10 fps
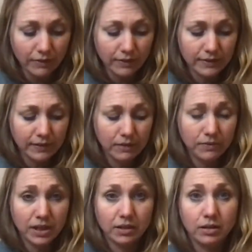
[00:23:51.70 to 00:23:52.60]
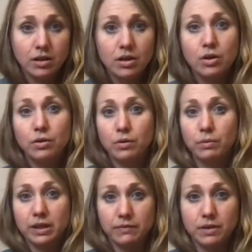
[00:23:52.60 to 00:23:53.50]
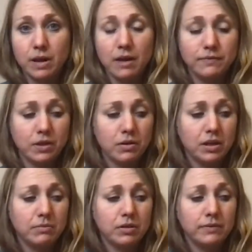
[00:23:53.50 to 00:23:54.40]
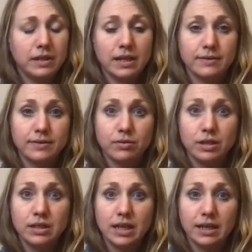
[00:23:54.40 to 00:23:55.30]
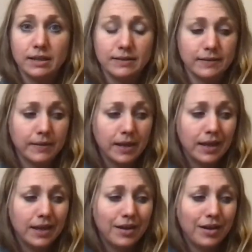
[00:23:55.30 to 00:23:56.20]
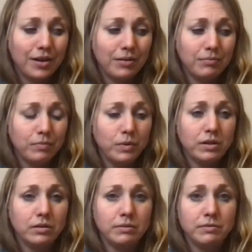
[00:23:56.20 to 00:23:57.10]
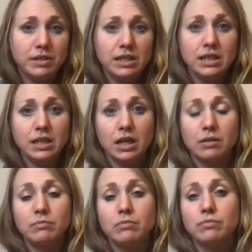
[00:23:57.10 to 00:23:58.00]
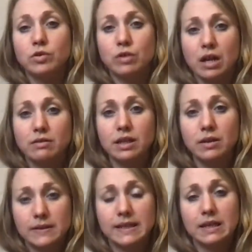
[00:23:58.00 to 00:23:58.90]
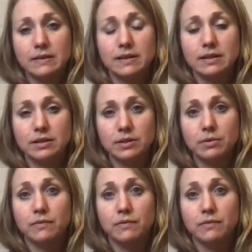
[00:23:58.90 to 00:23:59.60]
this evening, or whenever you have time over the next 3 days, we're going to be really grounding ourselves into our